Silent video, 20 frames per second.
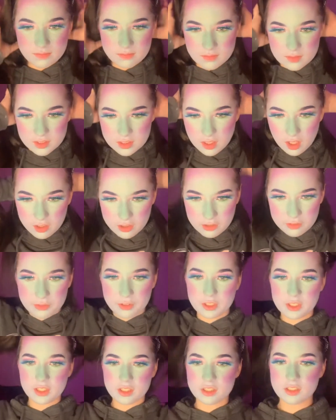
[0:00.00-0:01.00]
color for
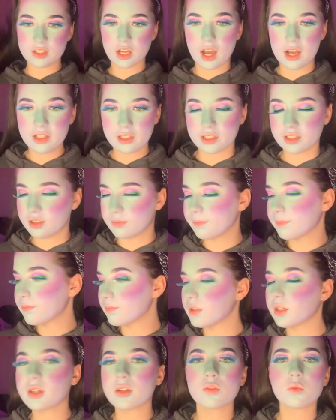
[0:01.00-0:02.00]
each highlight
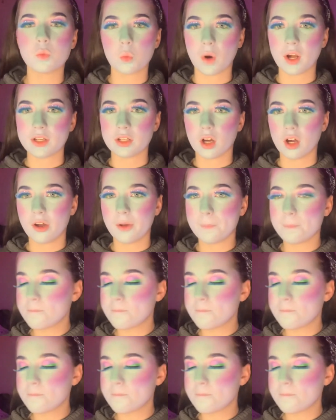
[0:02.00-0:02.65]
because why not?